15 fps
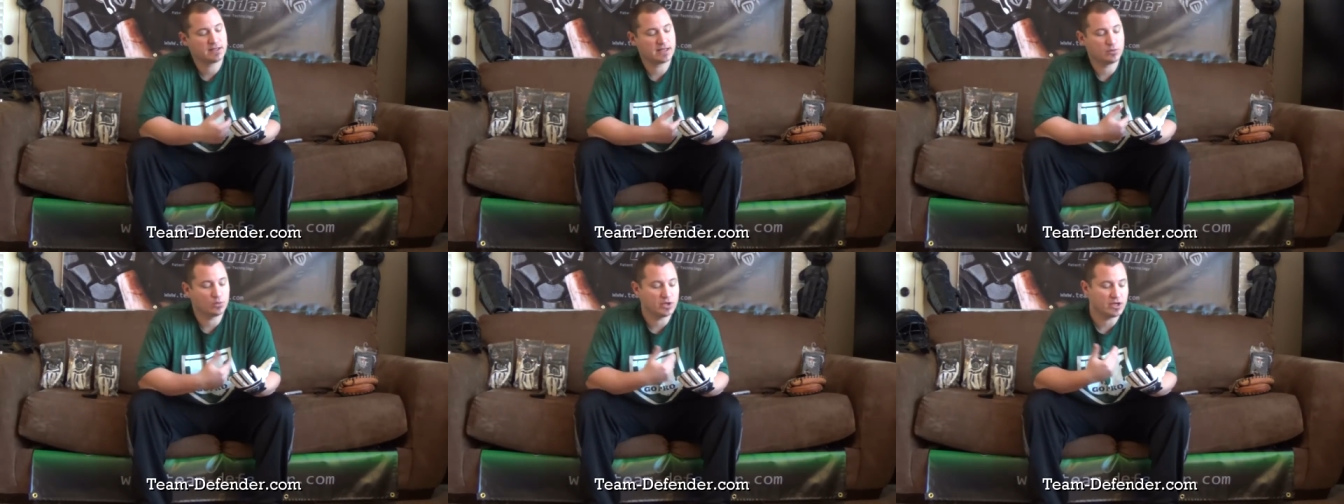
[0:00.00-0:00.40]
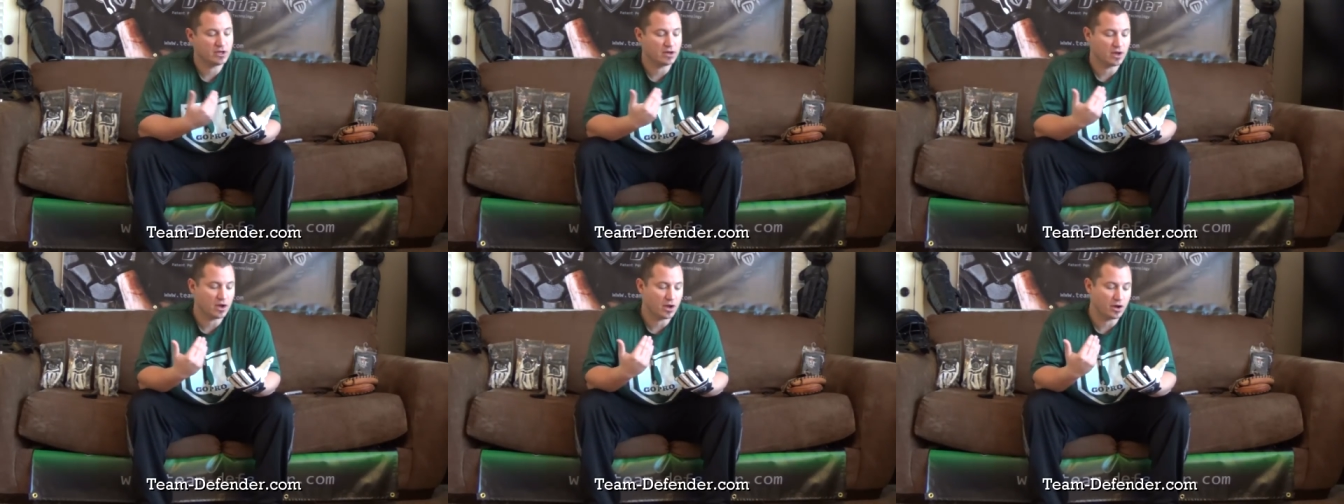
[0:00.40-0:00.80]
can
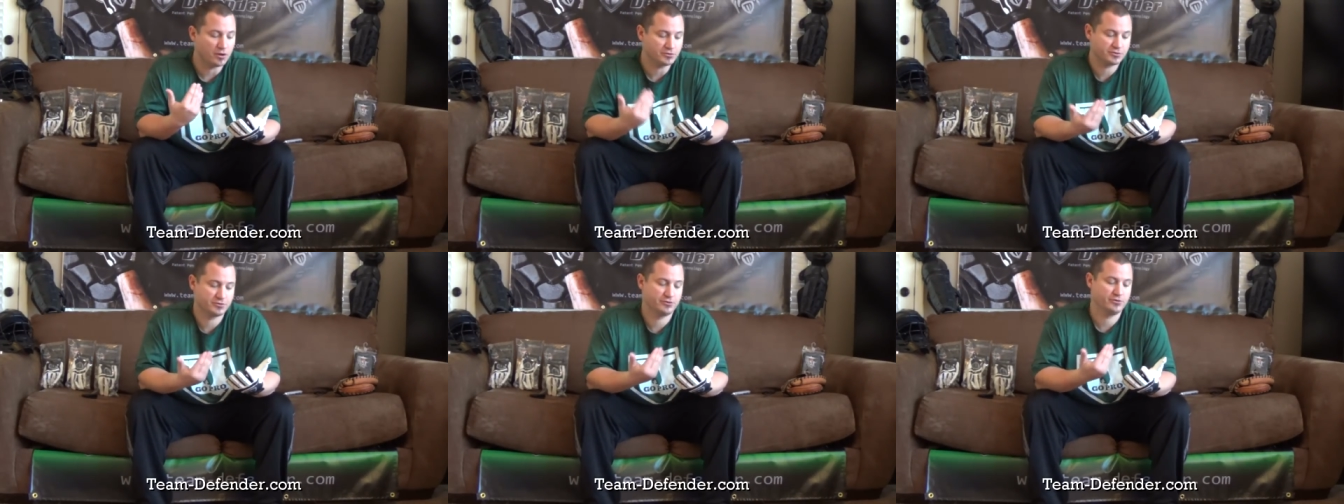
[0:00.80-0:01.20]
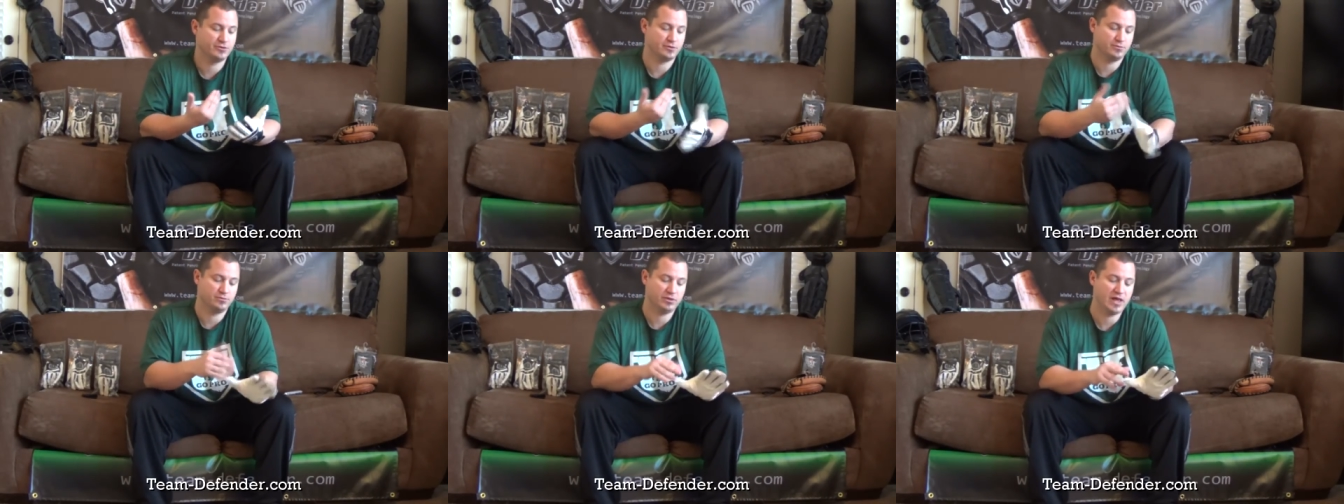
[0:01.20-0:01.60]
we alter
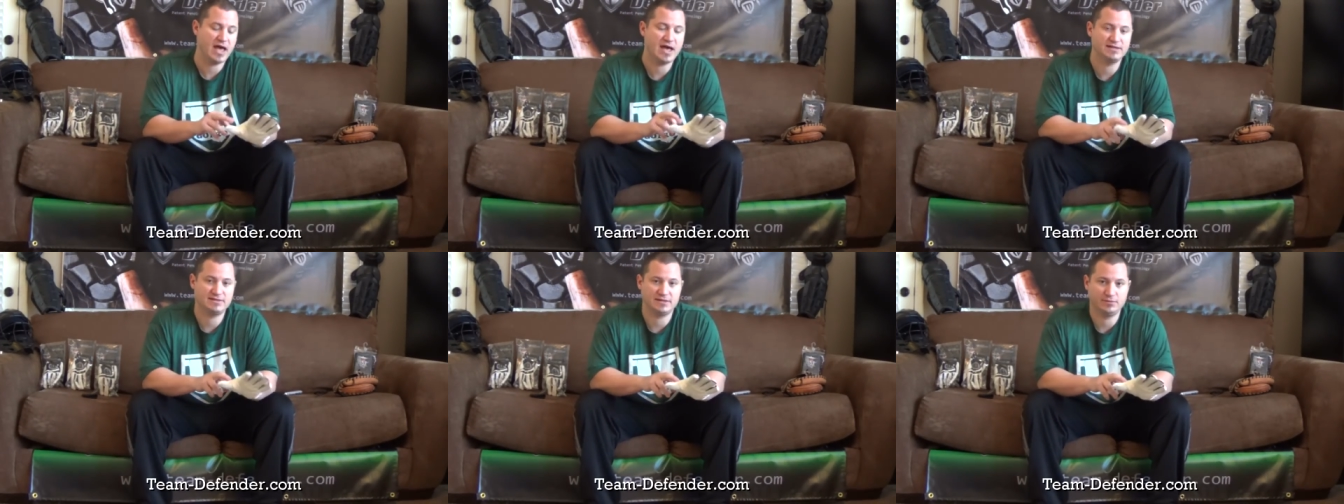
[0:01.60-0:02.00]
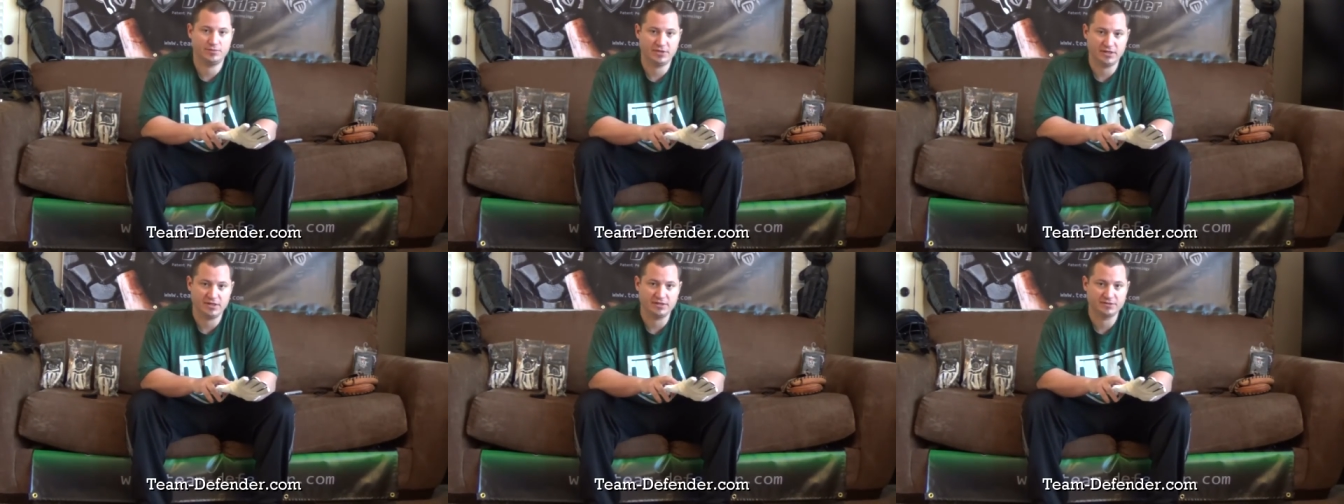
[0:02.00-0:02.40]
the plastic
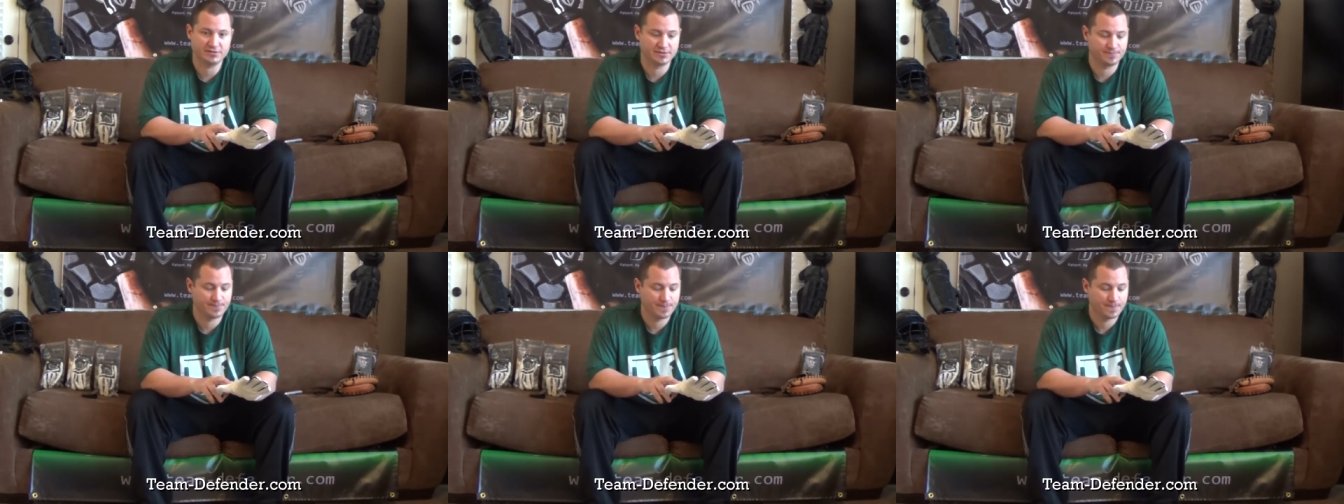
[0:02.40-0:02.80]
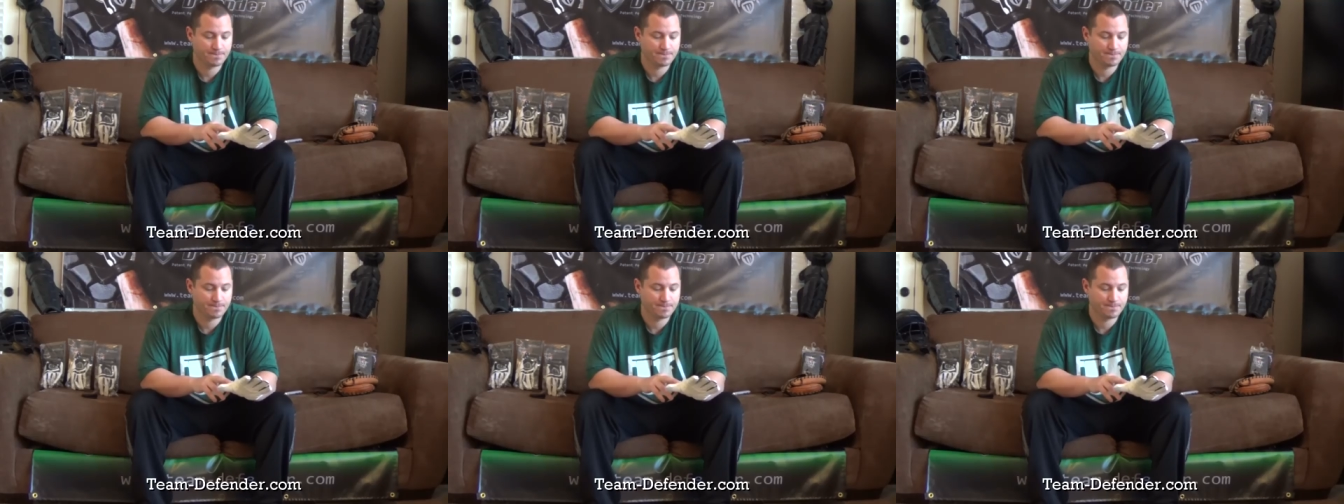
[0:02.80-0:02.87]
piece?